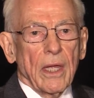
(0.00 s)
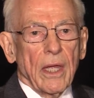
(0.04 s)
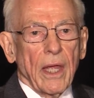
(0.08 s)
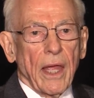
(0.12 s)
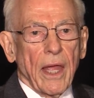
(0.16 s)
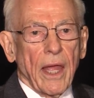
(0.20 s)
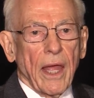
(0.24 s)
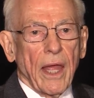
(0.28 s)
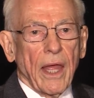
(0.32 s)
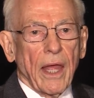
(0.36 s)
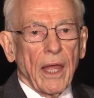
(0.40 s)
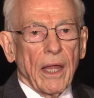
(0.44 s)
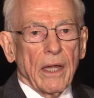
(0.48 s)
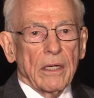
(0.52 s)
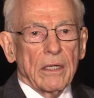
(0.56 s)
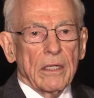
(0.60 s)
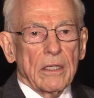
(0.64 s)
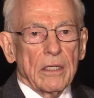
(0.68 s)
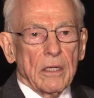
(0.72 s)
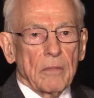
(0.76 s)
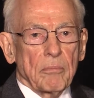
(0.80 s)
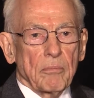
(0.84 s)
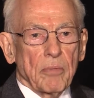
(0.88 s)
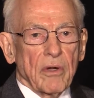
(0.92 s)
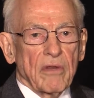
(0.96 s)
and
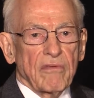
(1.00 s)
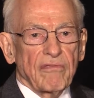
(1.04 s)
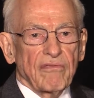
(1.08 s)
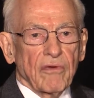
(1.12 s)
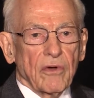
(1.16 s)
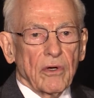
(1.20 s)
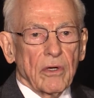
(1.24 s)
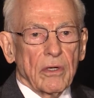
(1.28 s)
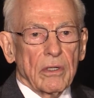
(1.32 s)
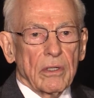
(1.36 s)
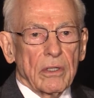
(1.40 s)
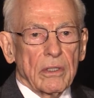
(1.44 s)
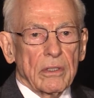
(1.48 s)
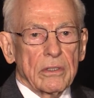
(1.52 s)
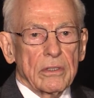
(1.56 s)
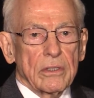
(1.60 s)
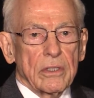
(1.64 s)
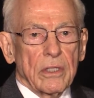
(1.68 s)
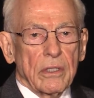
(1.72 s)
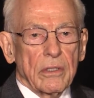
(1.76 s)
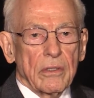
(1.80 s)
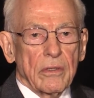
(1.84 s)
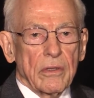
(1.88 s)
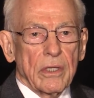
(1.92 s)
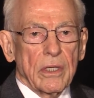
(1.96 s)

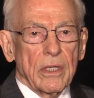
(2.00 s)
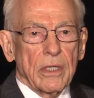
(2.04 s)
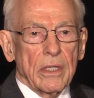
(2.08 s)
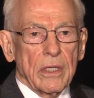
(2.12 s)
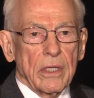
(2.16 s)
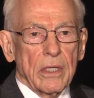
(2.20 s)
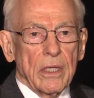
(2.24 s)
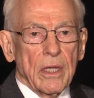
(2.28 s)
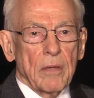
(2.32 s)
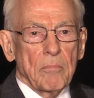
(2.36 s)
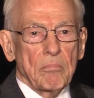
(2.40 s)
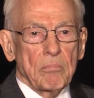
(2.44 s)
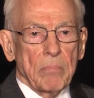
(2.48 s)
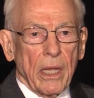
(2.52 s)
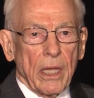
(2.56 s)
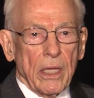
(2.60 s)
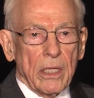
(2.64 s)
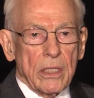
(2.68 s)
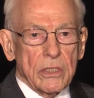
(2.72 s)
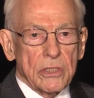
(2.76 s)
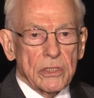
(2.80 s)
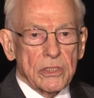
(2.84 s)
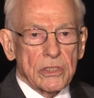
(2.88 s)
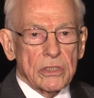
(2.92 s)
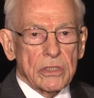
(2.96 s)
preferred the
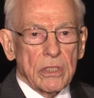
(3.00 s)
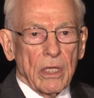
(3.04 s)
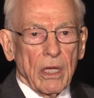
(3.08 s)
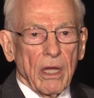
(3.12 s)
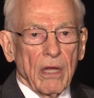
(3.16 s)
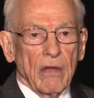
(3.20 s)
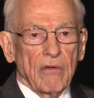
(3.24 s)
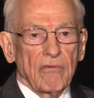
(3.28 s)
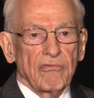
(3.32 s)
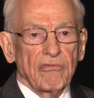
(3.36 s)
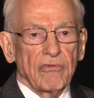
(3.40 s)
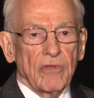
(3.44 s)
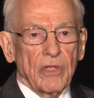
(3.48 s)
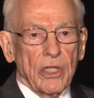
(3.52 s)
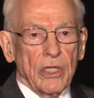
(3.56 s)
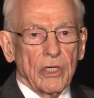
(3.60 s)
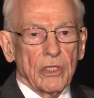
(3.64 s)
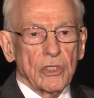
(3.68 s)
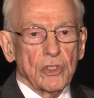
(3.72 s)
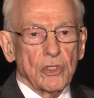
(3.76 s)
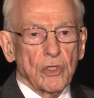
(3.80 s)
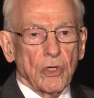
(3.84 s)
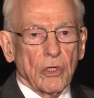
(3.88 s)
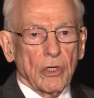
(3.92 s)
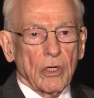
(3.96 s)
pace of
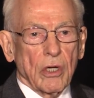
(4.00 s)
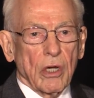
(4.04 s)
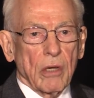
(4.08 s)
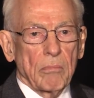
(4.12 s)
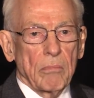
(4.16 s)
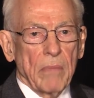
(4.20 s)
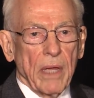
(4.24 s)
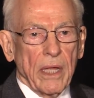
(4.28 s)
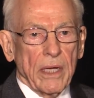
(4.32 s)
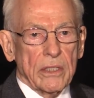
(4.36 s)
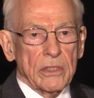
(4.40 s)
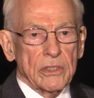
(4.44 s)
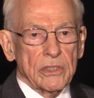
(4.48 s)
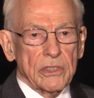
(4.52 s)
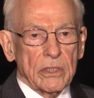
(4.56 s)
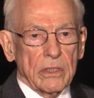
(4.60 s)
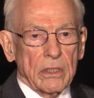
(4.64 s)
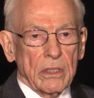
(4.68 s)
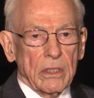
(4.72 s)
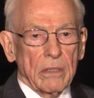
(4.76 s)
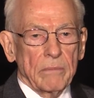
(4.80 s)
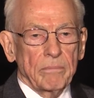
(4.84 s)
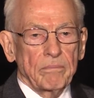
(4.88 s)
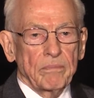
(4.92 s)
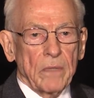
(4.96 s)
internal
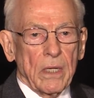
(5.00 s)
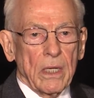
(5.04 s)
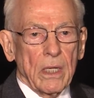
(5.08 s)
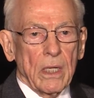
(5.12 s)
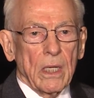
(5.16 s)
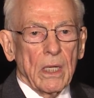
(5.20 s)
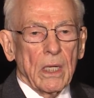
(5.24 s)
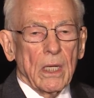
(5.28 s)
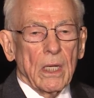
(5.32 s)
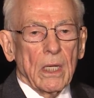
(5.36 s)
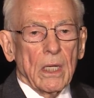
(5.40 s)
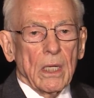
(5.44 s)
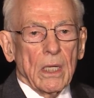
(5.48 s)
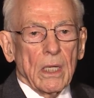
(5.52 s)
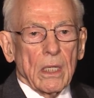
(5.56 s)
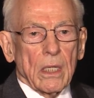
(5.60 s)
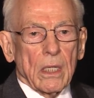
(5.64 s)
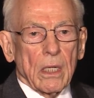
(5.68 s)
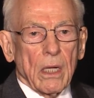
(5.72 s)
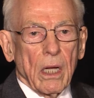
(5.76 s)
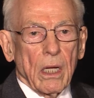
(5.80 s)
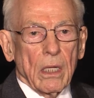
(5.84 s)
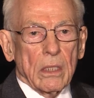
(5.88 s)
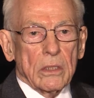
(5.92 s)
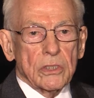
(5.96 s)
medicine.
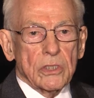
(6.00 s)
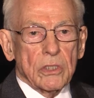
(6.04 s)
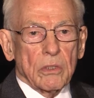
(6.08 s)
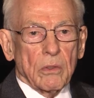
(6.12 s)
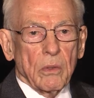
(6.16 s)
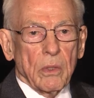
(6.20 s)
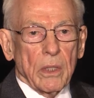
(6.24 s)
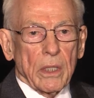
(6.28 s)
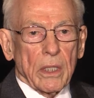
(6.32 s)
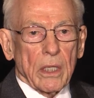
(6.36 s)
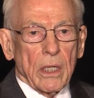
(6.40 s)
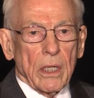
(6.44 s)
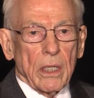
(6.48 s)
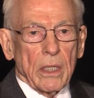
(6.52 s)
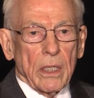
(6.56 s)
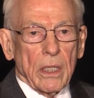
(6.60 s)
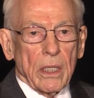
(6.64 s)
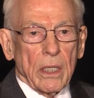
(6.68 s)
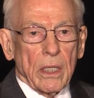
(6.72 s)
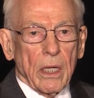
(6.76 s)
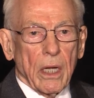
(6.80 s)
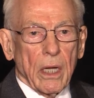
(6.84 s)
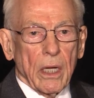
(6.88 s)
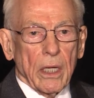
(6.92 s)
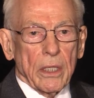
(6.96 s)

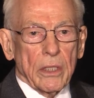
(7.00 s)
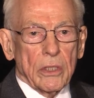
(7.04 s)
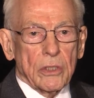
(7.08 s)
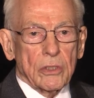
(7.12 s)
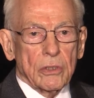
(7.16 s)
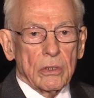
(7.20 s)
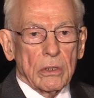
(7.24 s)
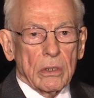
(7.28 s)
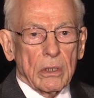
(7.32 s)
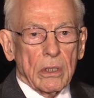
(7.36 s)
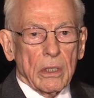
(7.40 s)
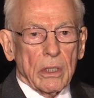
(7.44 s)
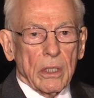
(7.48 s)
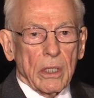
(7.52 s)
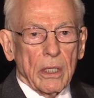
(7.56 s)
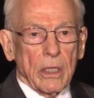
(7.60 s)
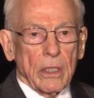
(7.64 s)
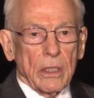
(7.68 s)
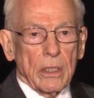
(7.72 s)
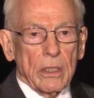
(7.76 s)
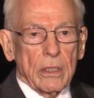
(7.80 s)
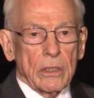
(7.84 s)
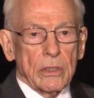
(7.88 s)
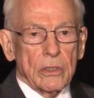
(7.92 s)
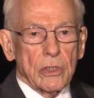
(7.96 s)
Consequently, I took
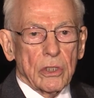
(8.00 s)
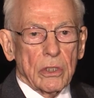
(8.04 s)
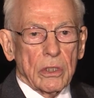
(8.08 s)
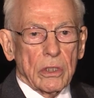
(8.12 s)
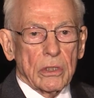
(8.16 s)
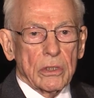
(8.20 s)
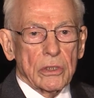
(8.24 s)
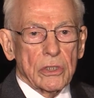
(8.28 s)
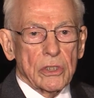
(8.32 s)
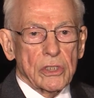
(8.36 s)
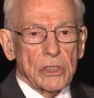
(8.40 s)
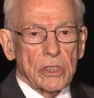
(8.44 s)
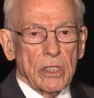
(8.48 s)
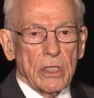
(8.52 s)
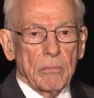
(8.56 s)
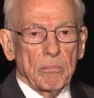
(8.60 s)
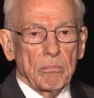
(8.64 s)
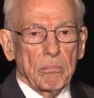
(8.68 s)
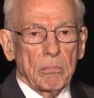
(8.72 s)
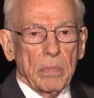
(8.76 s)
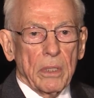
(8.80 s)
an internship